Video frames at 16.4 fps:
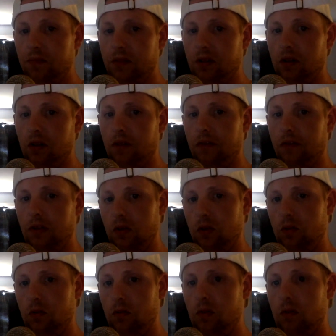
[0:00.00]
If
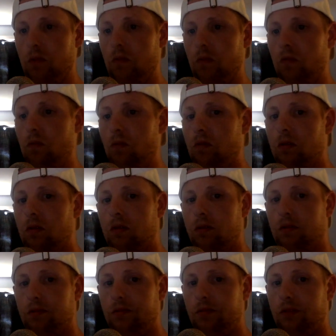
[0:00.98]
you
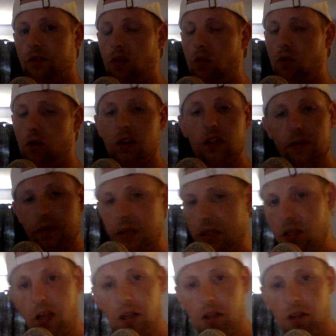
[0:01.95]
don't want us to be
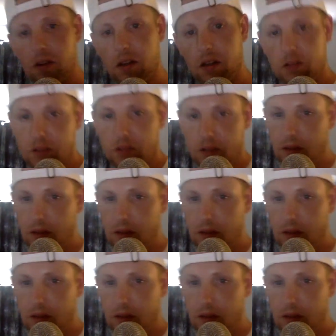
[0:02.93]
stuck in your house,